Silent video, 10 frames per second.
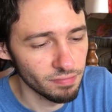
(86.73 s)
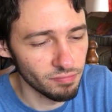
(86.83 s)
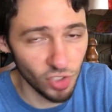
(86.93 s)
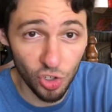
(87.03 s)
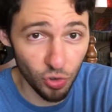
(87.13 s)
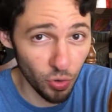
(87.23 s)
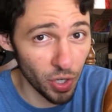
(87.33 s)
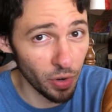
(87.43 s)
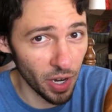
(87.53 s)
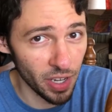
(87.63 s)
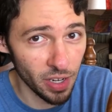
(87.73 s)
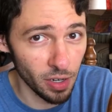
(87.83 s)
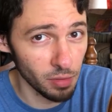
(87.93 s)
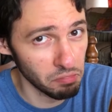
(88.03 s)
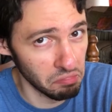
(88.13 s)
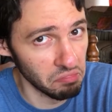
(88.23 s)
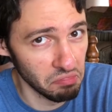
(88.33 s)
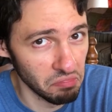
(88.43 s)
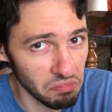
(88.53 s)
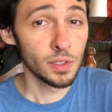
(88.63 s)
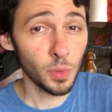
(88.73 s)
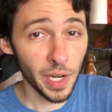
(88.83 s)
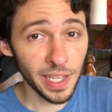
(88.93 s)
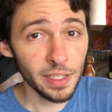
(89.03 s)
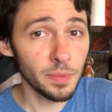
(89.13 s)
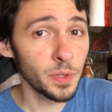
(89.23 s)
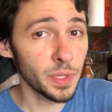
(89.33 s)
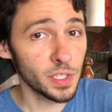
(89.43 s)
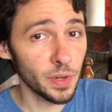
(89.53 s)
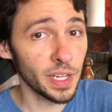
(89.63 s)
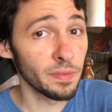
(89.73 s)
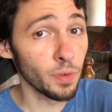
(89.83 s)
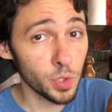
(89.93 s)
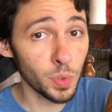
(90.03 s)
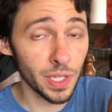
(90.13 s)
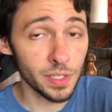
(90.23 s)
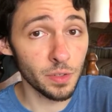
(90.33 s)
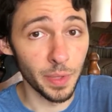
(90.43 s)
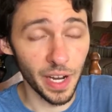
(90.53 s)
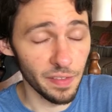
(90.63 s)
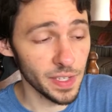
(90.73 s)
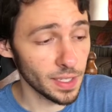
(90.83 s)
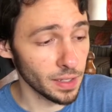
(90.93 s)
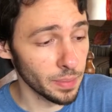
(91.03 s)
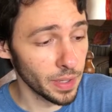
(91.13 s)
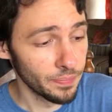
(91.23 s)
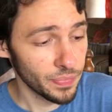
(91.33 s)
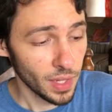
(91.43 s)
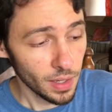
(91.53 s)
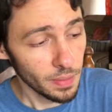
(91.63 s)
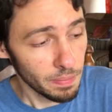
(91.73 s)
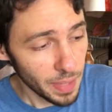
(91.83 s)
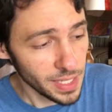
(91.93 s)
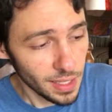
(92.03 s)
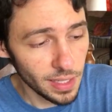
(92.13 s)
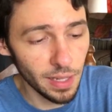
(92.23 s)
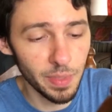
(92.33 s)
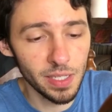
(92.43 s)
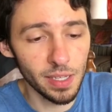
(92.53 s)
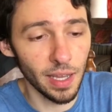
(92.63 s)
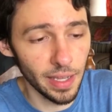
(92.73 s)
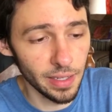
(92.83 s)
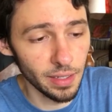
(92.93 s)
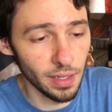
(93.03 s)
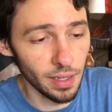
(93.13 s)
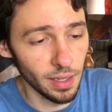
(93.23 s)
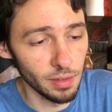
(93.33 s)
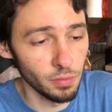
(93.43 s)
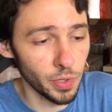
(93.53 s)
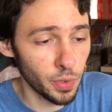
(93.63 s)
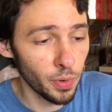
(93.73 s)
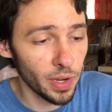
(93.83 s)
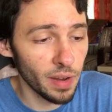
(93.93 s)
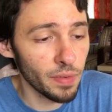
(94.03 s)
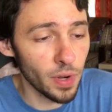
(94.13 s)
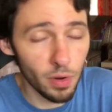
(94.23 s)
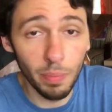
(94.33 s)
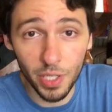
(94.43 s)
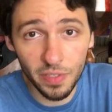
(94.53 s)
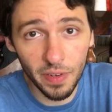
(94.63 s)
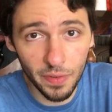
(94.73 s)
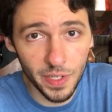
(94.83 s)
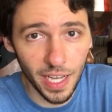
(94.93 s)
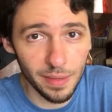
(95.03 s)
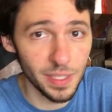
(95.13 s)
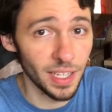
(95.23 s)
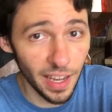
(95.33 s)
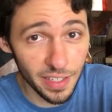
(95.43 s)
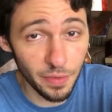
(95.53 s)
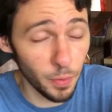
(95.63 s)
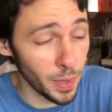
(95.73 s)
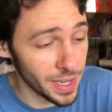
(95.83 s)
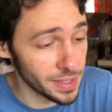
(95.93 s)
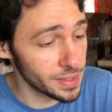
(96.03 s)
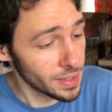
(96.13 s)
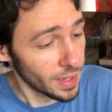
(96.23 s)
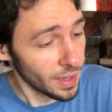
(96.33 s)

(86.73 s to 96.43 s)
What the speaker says: There's a tree right here. So what I ended up doing is creating a virtual instrument out of this kalimba. Basically that means I recorded every note a bunch of different times in a lot of different ways,